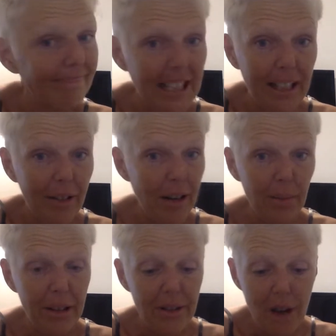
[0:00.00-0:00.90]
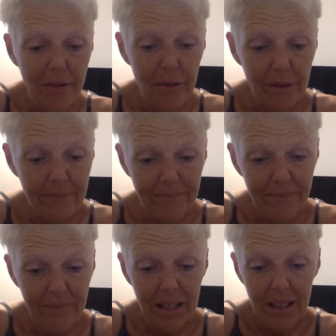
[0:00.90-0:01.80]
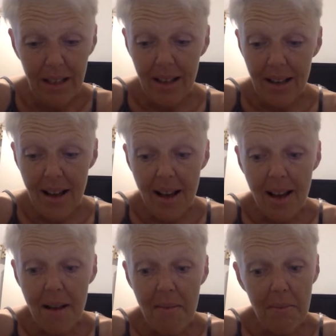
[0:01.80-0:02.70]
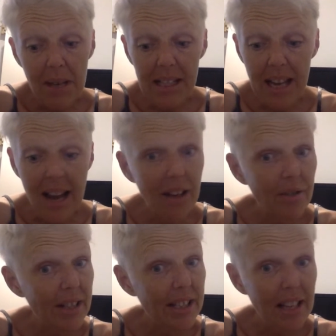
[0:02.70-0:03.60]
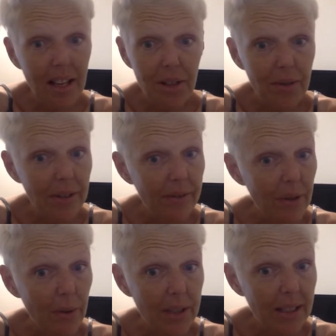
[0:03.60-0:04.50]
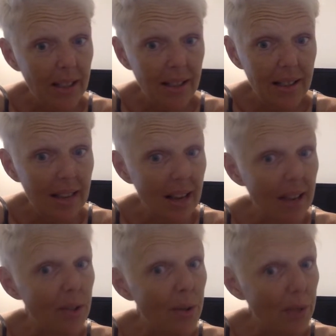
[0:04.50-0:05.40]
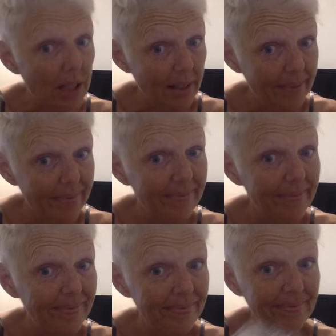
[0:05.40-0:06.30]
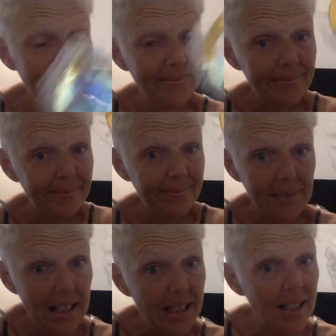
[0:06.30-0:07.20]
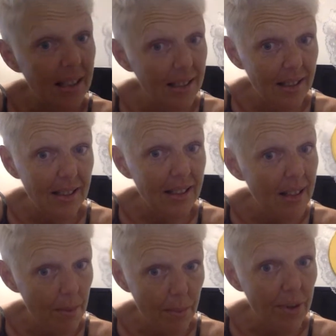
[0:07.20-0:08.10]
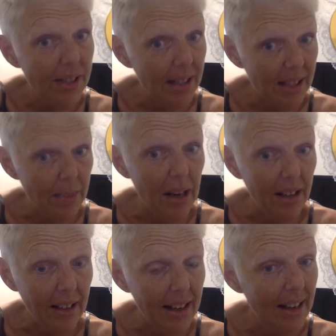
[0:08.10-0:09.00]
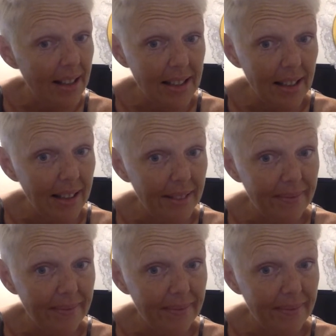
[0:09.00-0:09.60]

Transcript: Incredibly thoughtful. Miss Hendrick's entry, folks, is a doozy. This is some precise making, I gotta tell you.